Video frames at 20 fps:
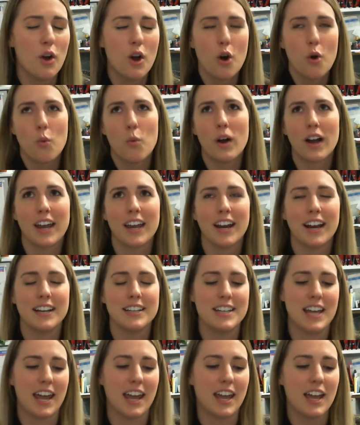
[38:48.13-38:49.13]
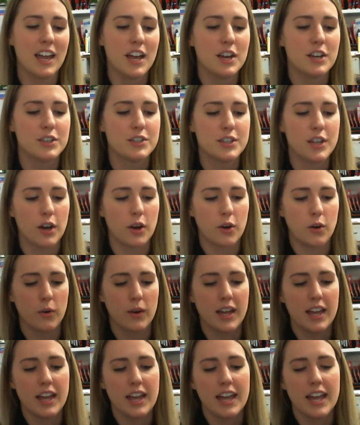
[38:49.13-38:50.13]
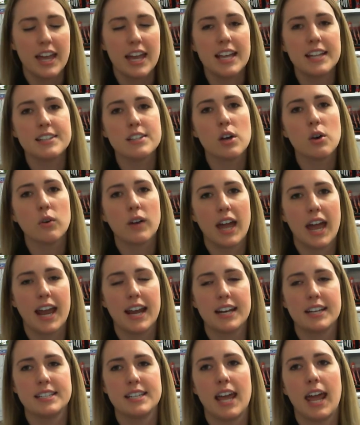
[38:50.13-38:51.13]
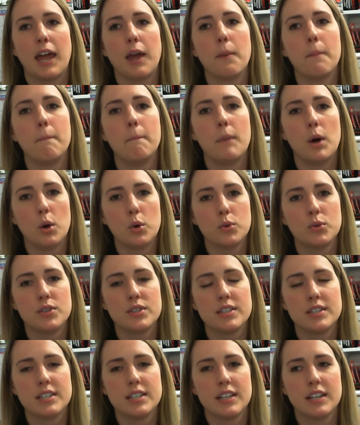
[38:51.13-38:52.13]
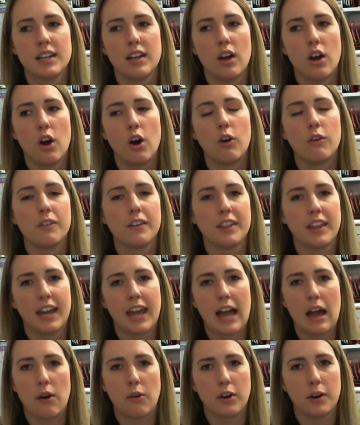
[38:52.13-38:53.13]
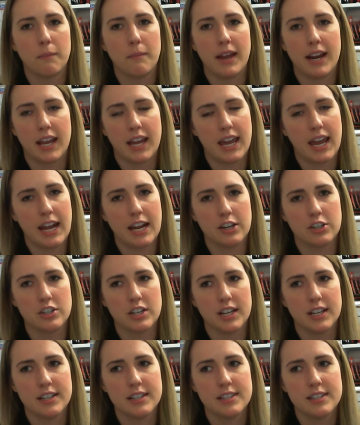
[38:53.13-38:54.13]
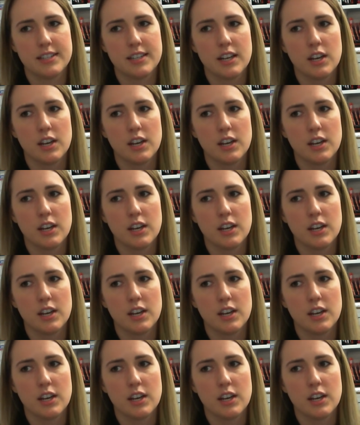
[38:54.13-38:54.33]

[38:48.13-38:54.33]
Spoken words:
what can I take? So it's okay to take most over-the-counter medications.